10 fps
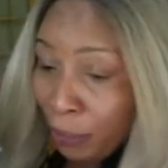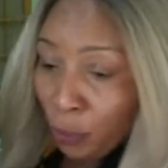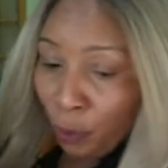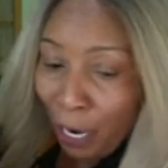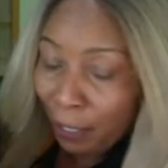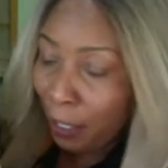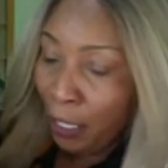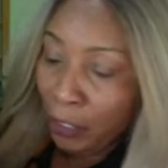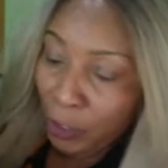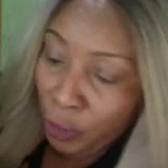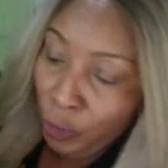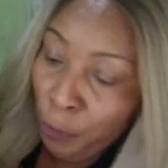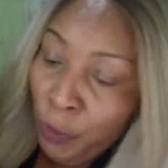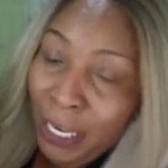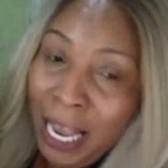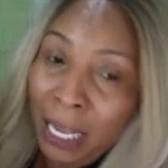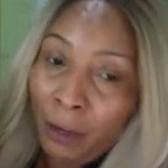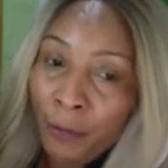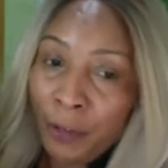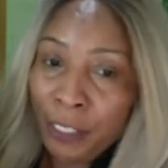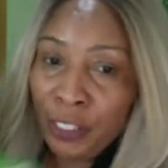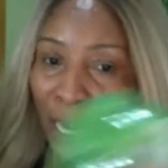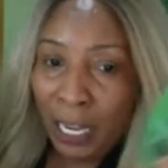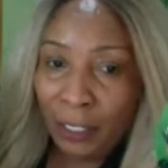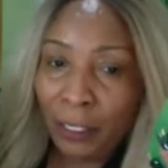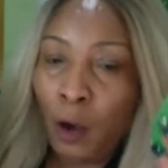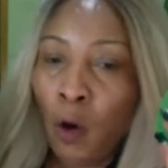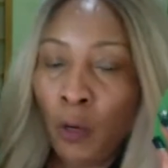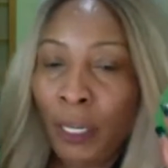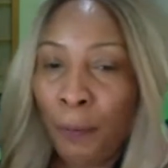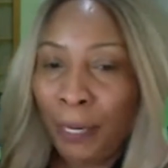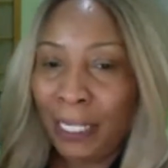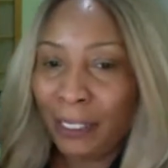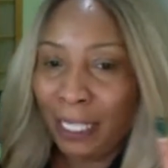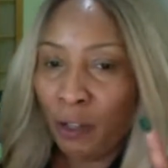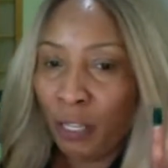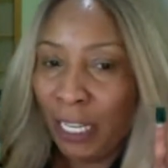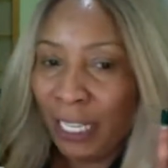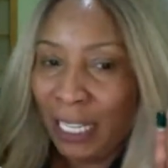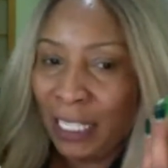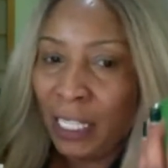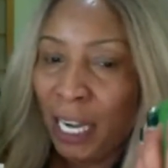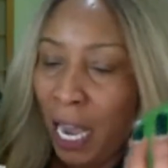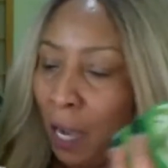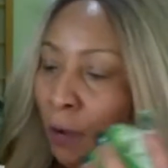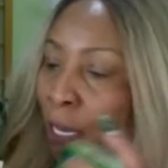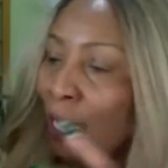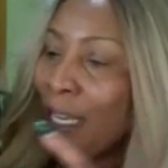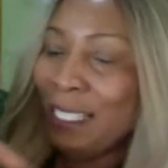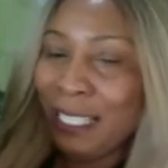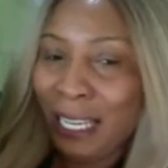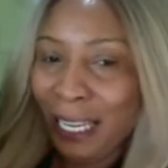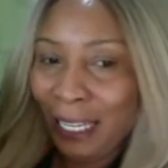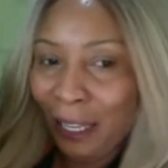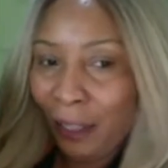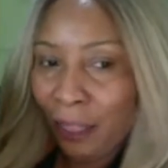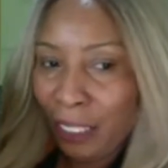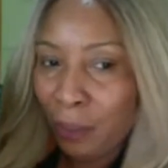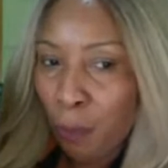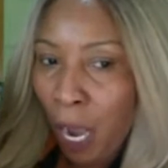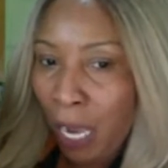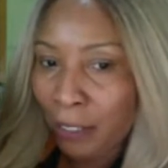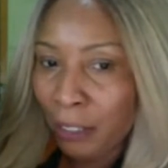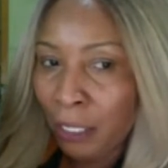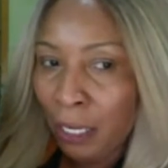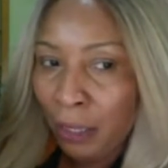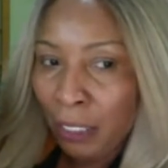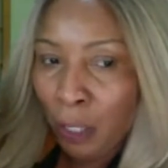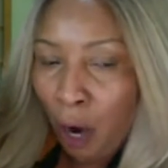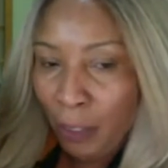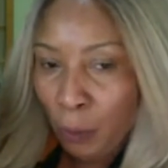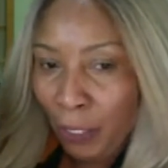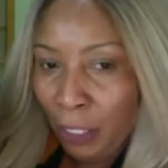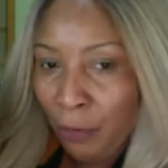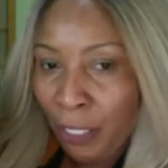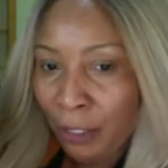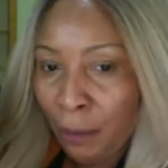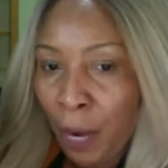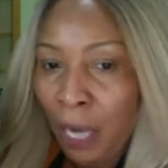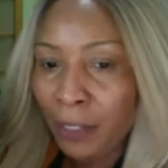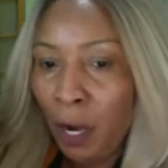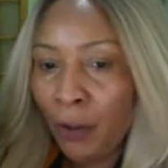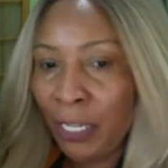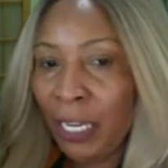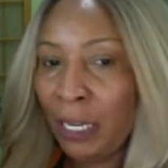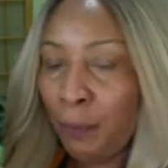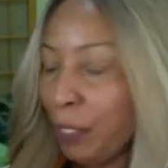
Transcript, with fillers: to try the Khichi Beauty aloe vera gel, the only place that you can get it now is in this box, the dark spot corrector box or the eight